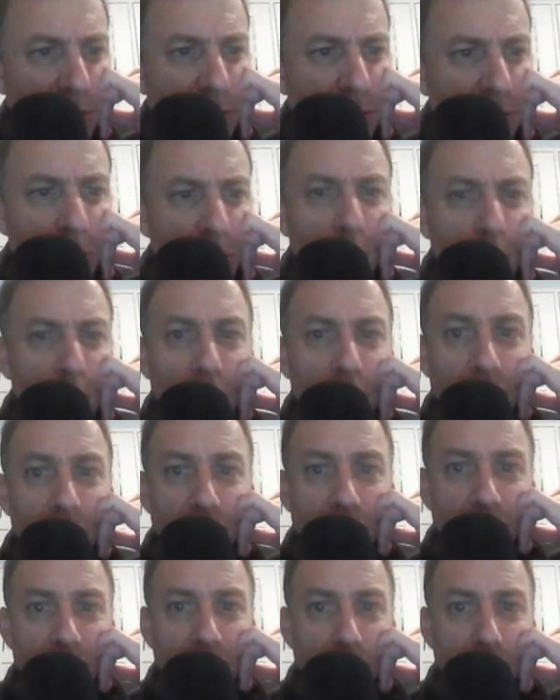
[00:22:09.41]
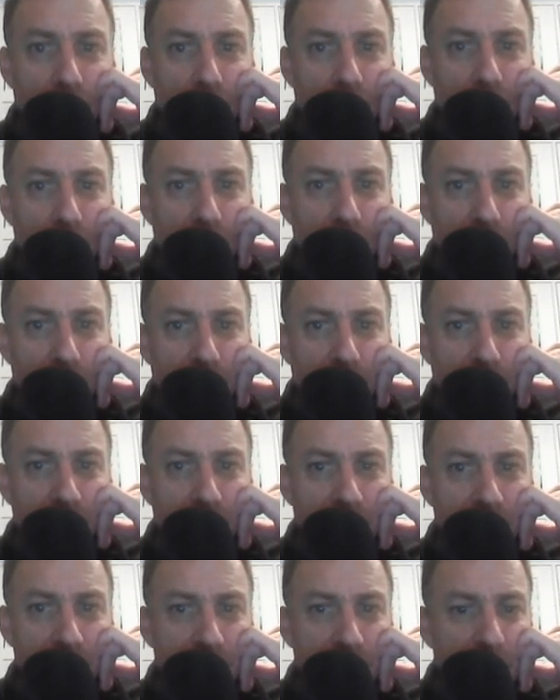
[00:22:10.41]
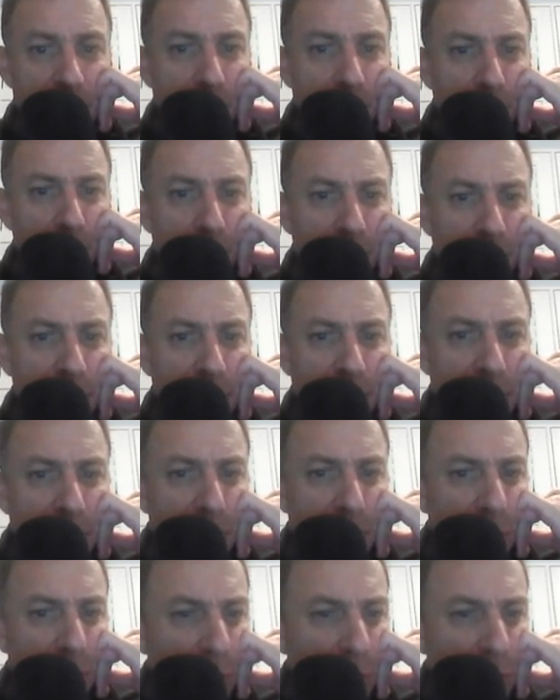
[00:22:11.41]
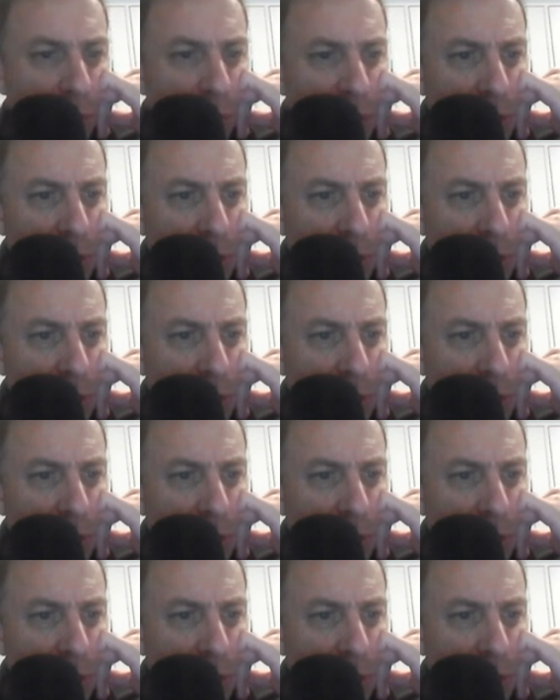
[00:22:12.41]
or Folk, either or.